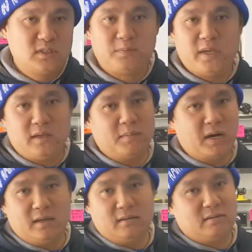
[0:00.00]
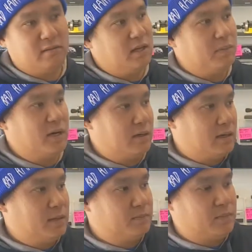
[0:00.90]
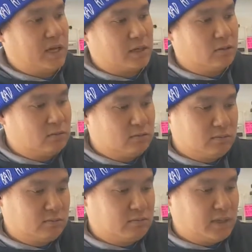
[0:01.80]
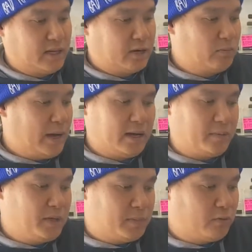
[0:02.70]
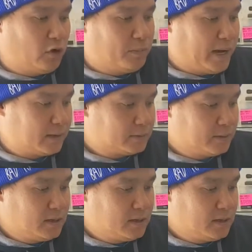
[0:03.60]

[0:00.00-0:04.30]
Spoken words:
be in my tackle bag. I mean my rod bag.